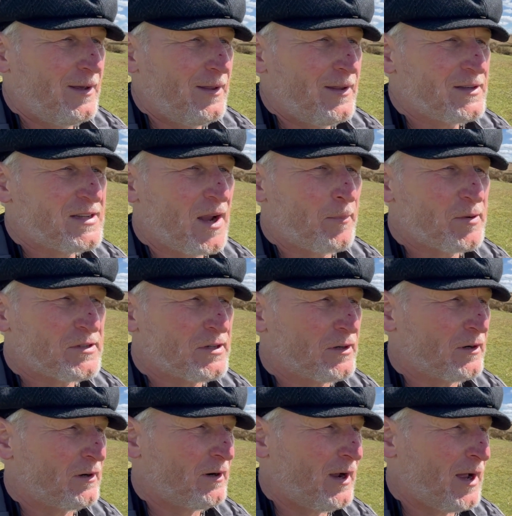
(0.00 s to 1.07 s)
The
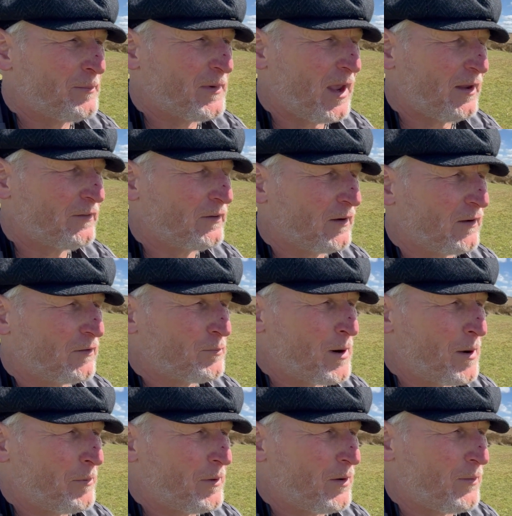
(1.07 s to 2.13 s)
temperature, I'm guessing, is
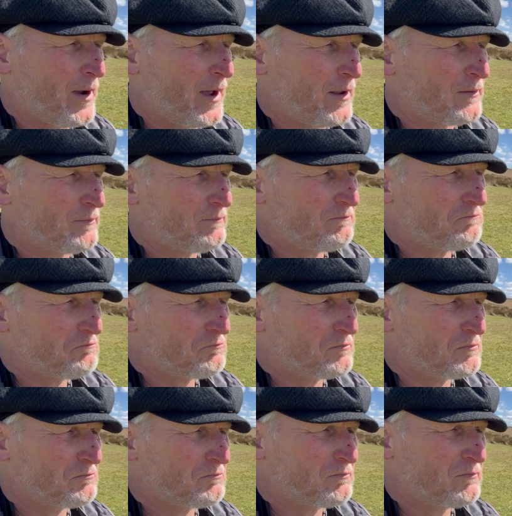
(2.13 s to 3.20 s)
probably
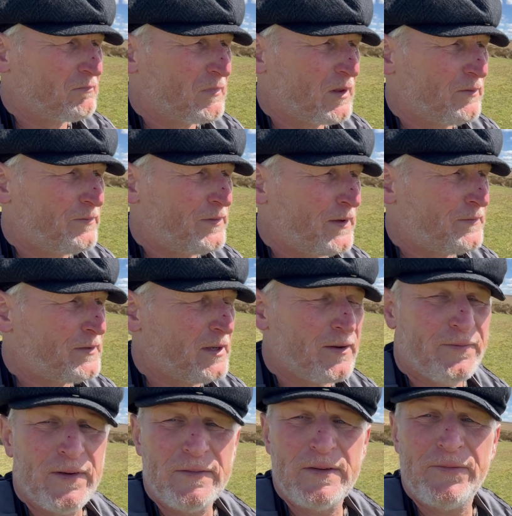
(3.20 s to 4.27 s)
around 50
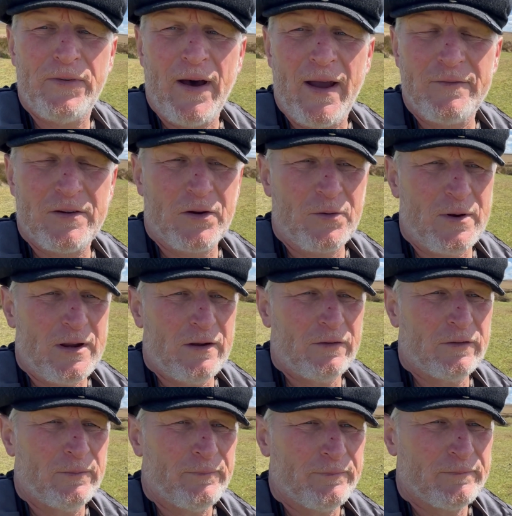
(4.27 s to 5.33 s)
to 55 degrees.
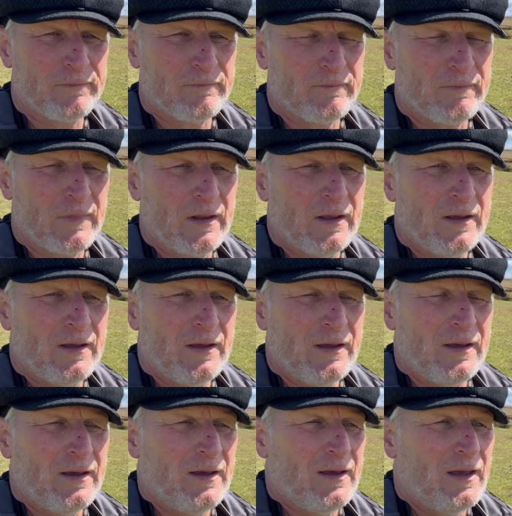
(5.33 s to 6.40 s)

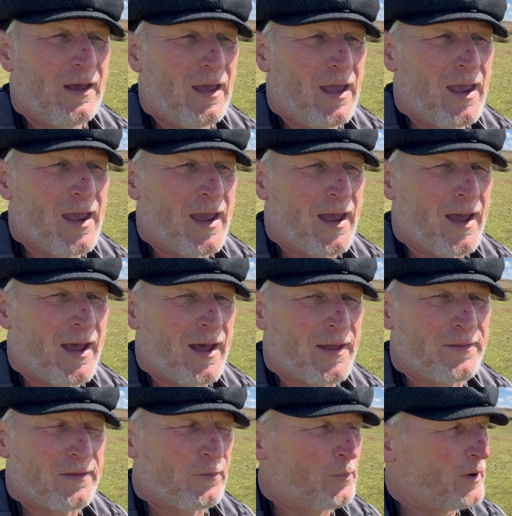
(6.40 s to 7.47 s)
And
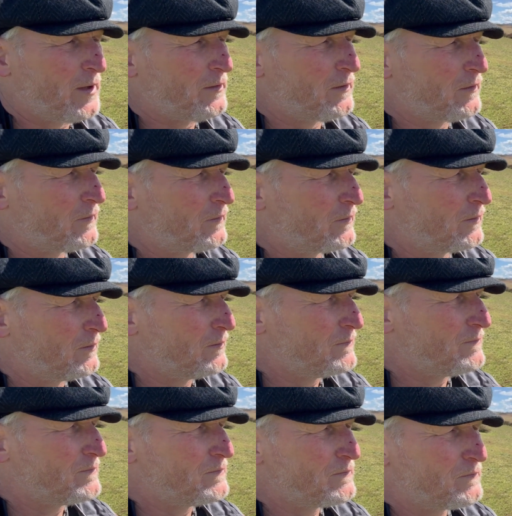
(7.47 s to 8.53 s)
the wind is
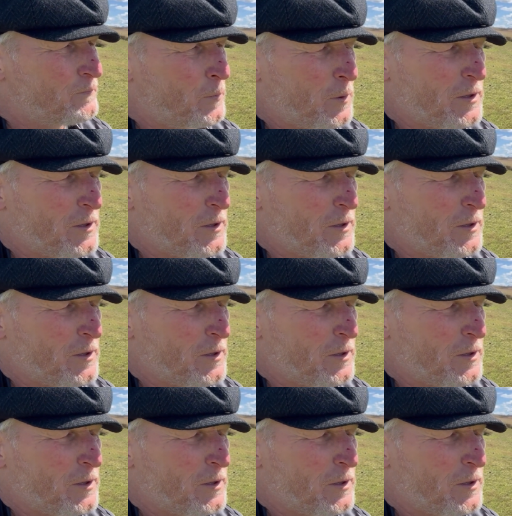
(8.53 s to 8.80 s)
pretty